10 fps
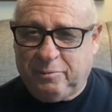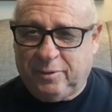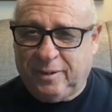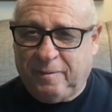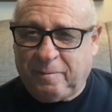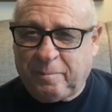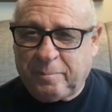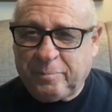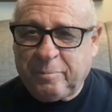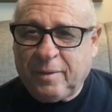for that.
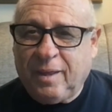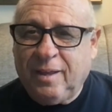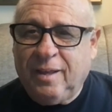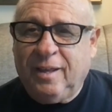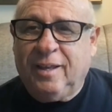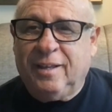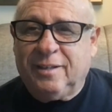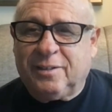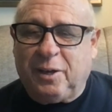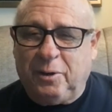
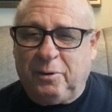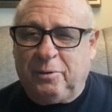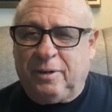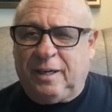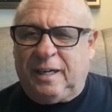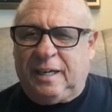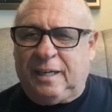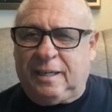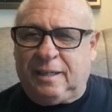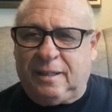So,
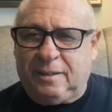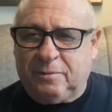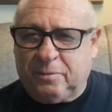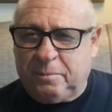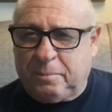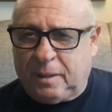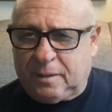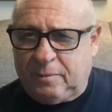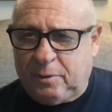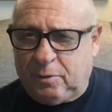from
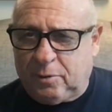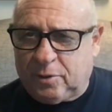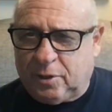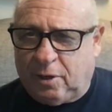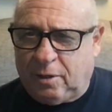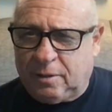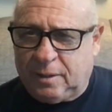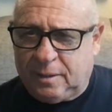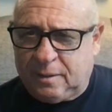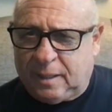Bhaktivinoda in
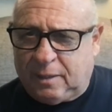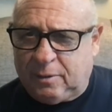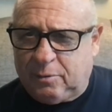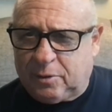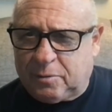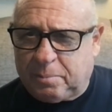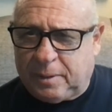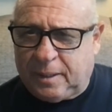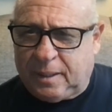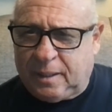Scotland, how do you
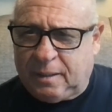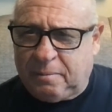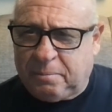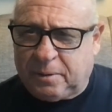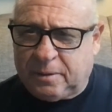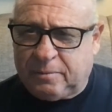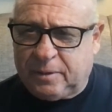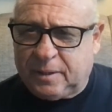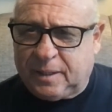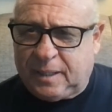explain
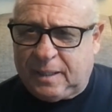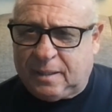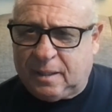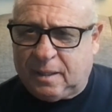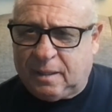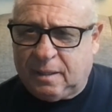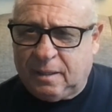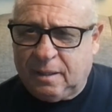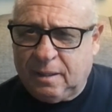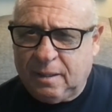Bhagavad Gita
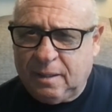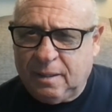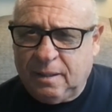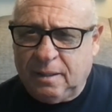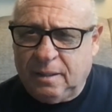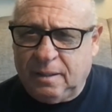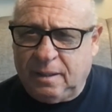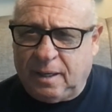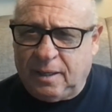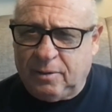
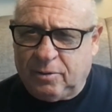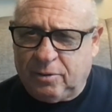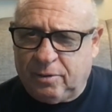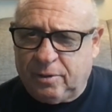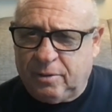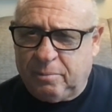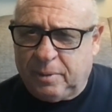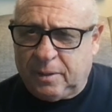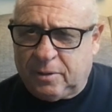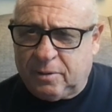9:30? You
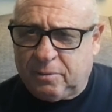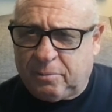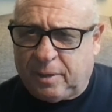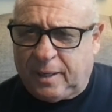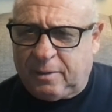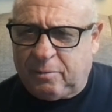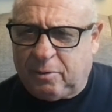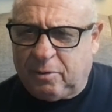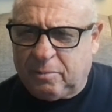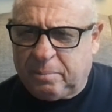mentioned the right and
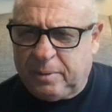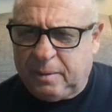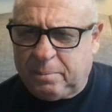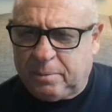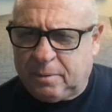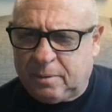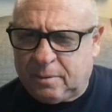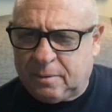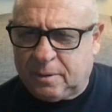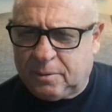wrong
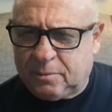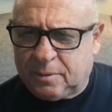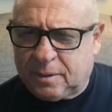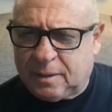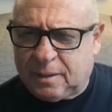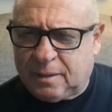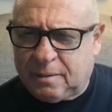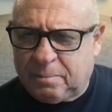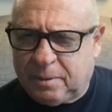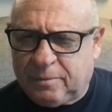people don't think.
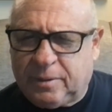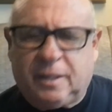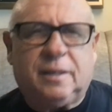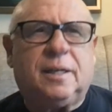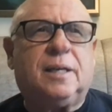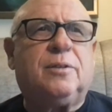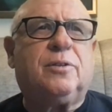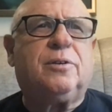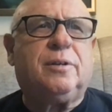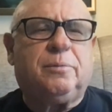Bhagavad Gita
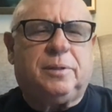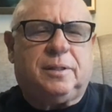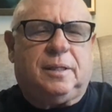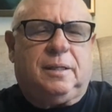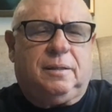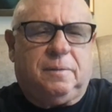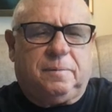9:30, what's that?